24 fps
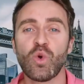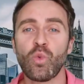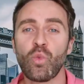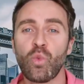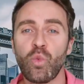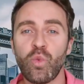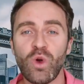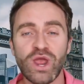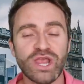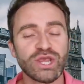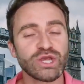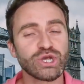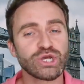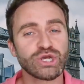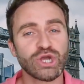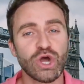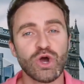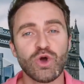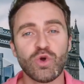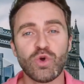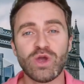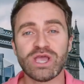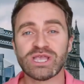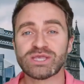which
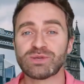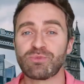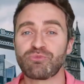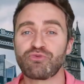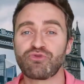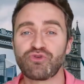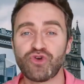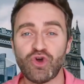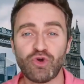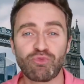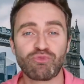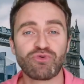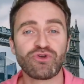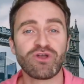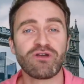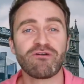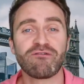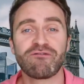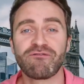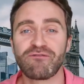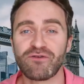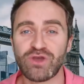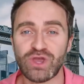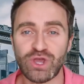show is
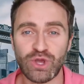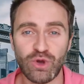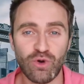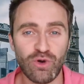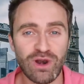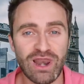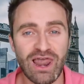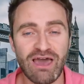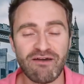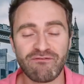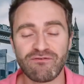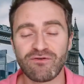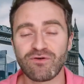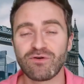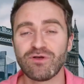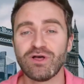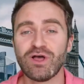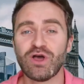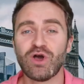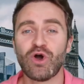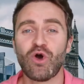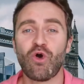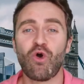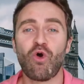appropriate for your level
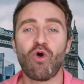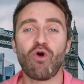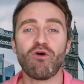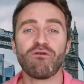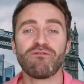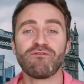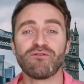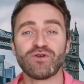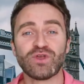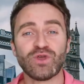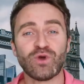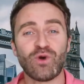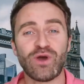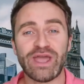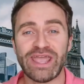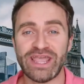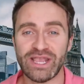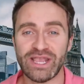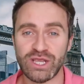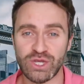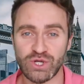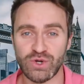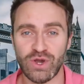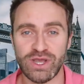or for your
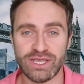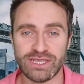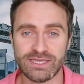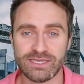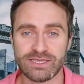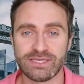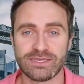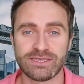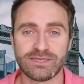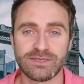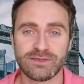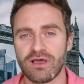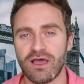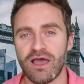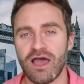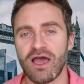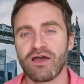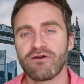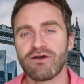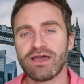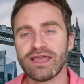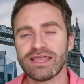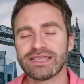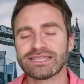interests.
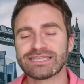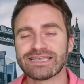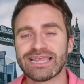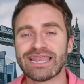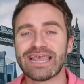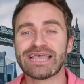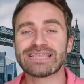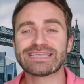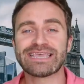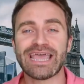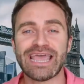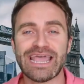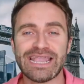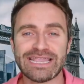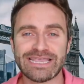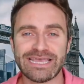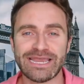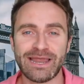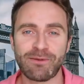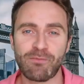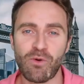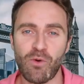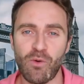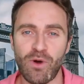All right, so let's get into number